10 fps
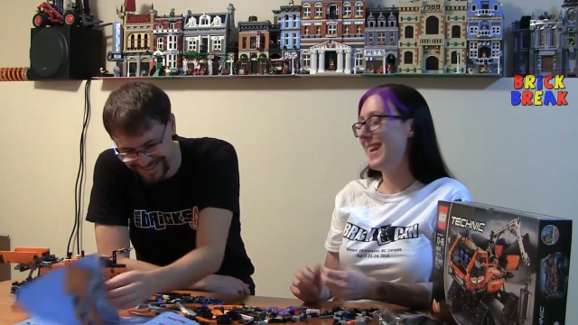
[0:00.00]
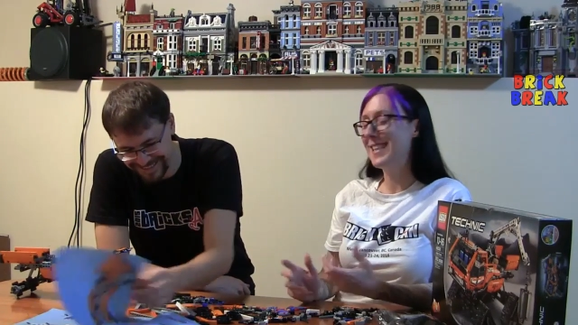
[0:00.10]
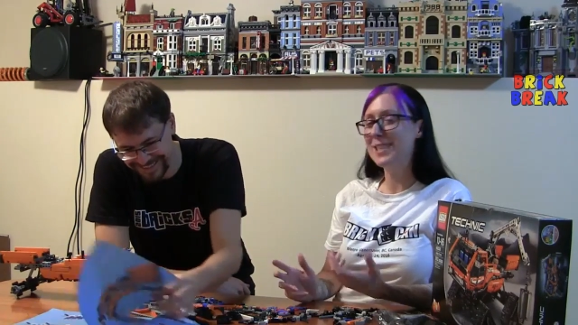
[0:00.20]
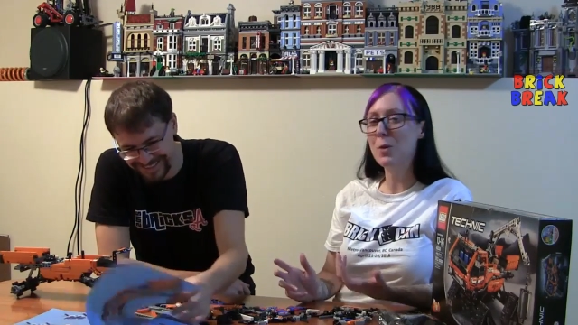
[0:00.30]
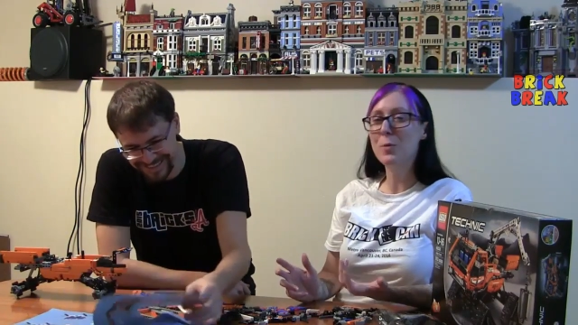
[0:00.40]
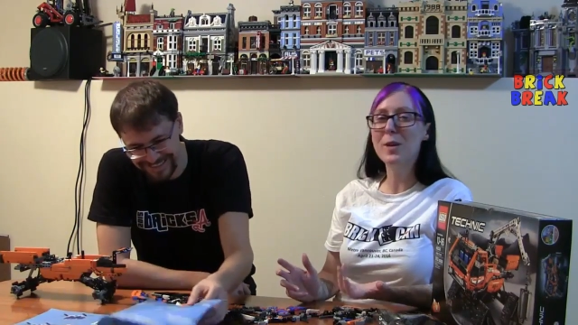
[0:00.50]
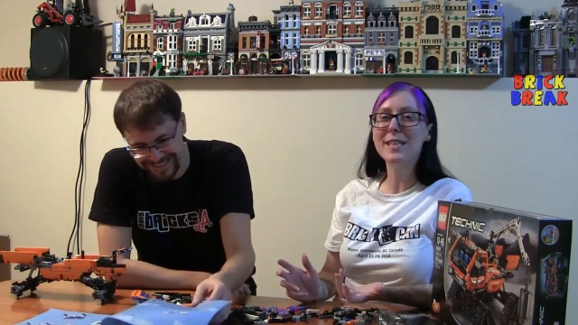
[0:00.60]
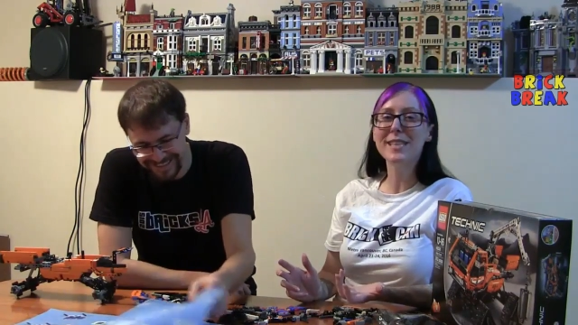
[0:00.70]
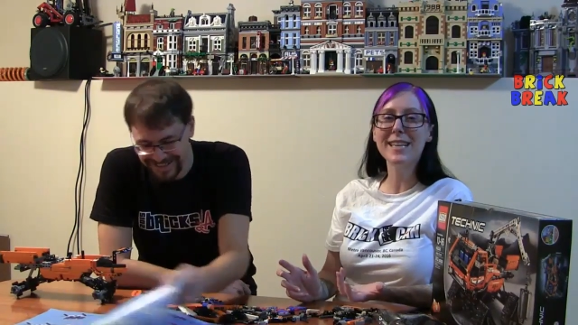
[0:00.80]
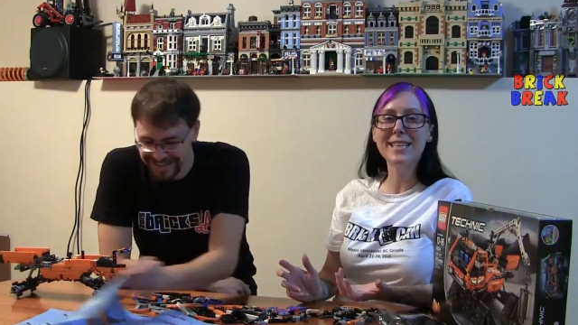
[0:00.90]
Speaker 1: It's almost,
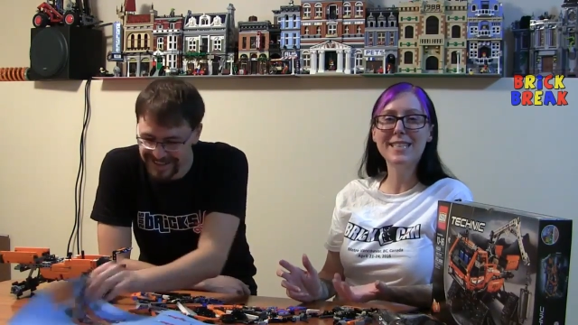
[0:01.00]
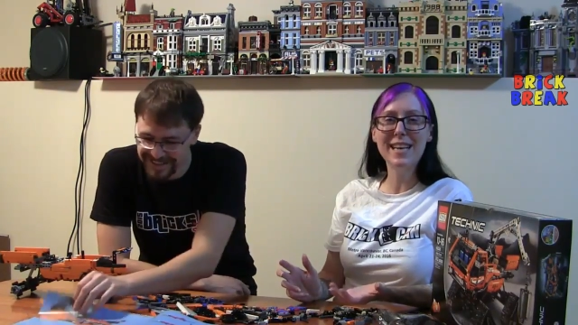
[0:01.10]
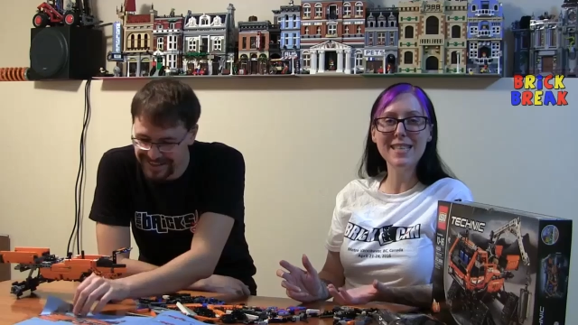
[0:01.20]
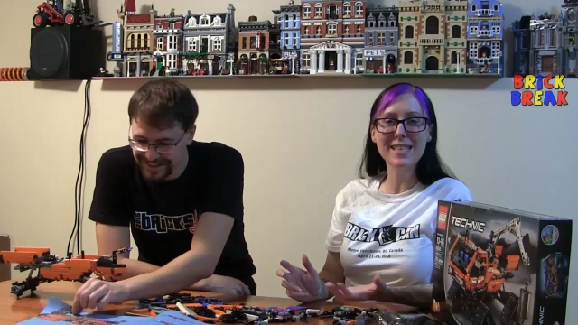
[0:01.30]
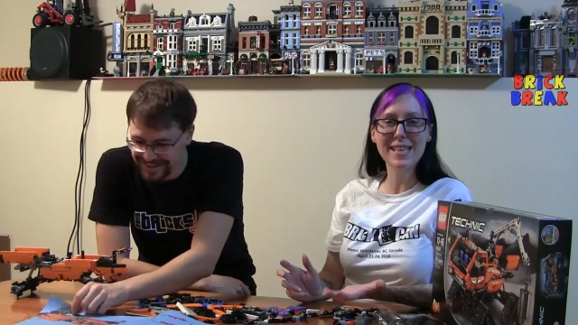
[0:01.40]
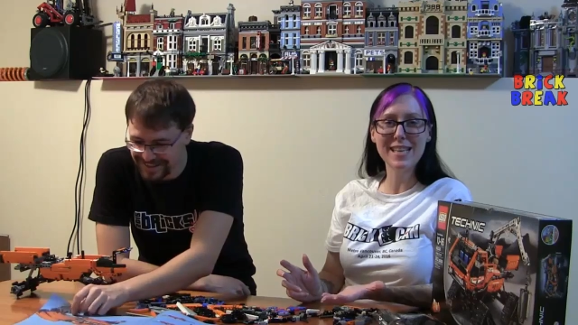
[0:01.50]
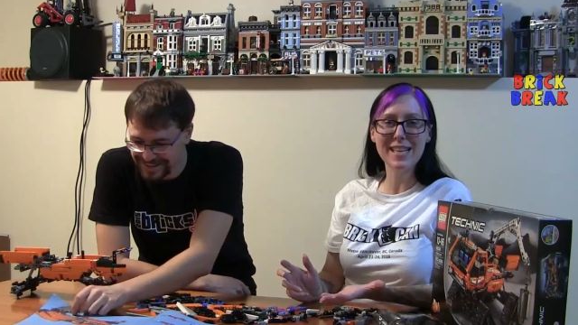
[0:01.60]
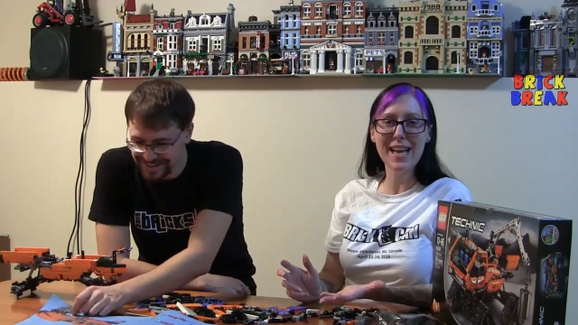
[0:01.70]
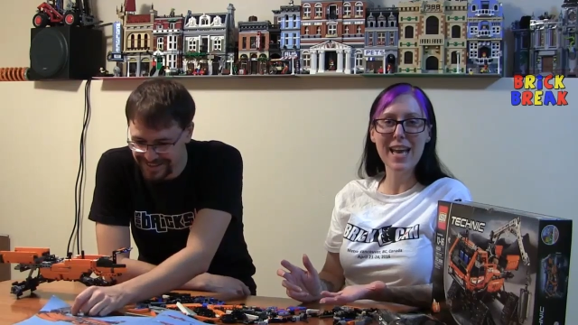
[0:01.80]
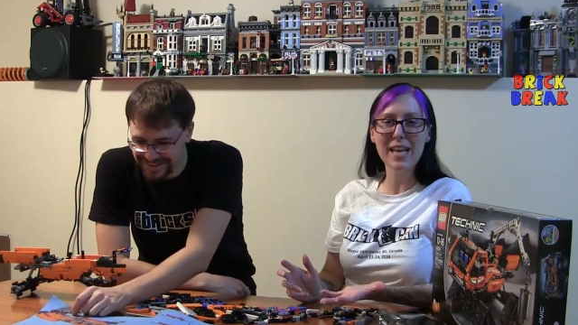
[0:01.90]
it's like a dense
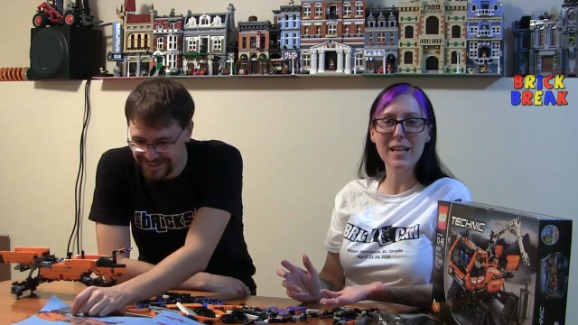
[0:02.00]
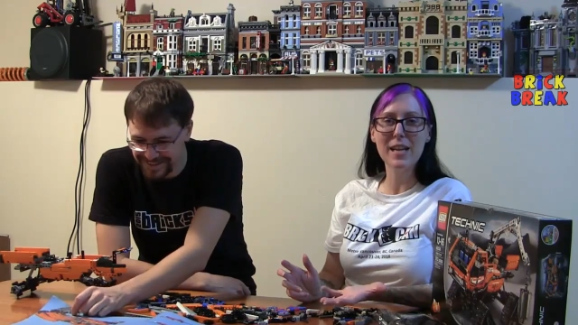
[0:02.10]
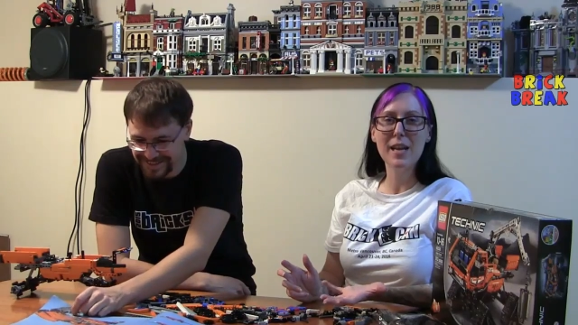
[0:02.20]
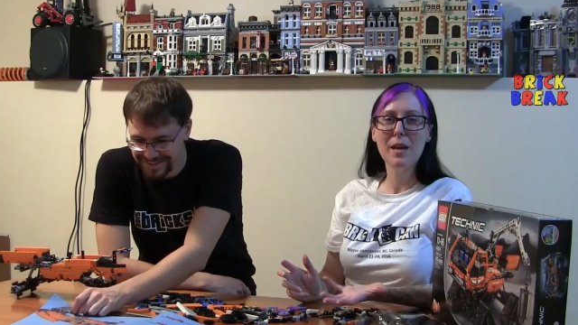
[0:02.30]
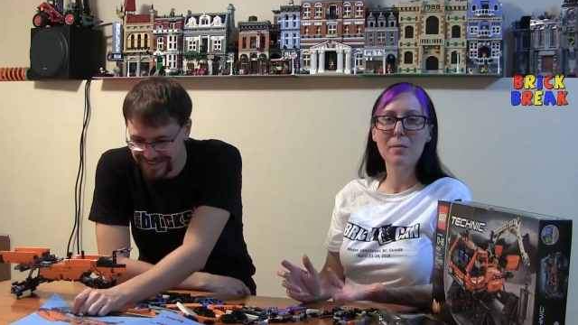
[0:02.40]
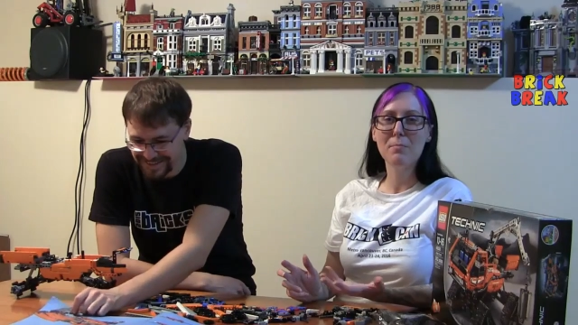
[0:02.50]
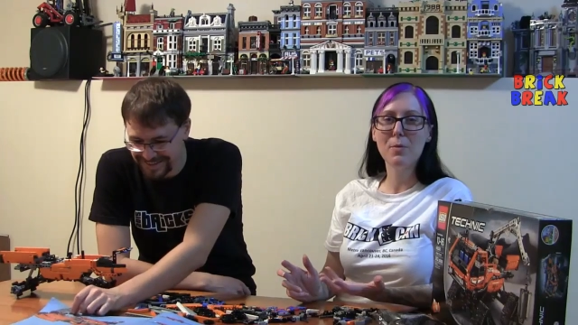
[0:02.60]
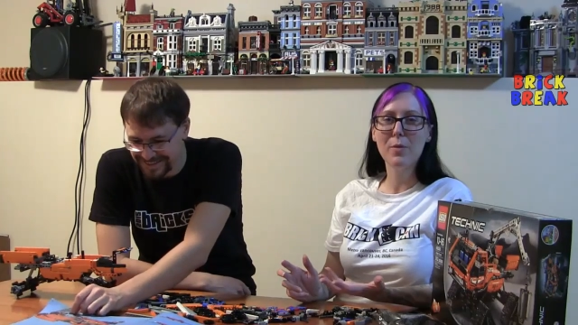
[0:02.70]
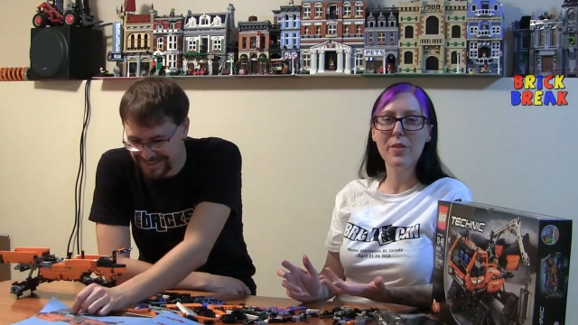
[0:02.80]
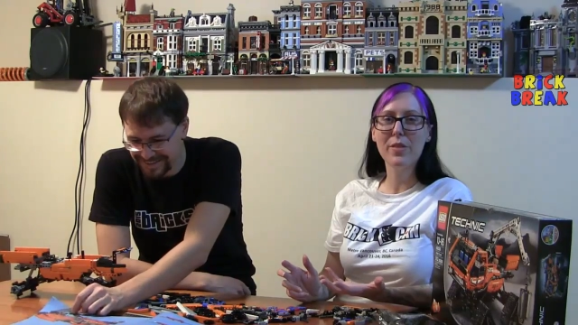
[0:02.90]
Kit Kat,
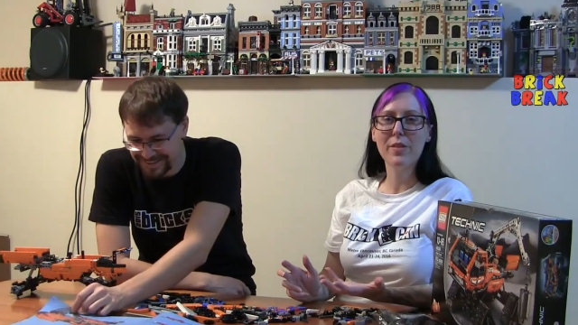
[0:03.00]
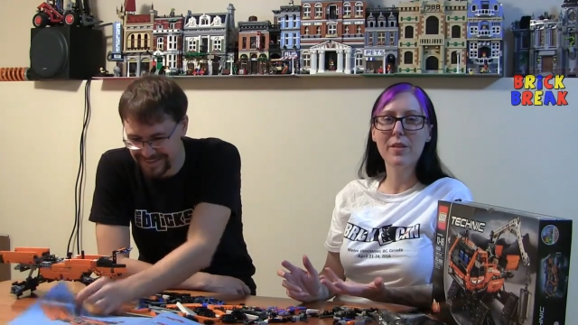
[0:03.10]
but with,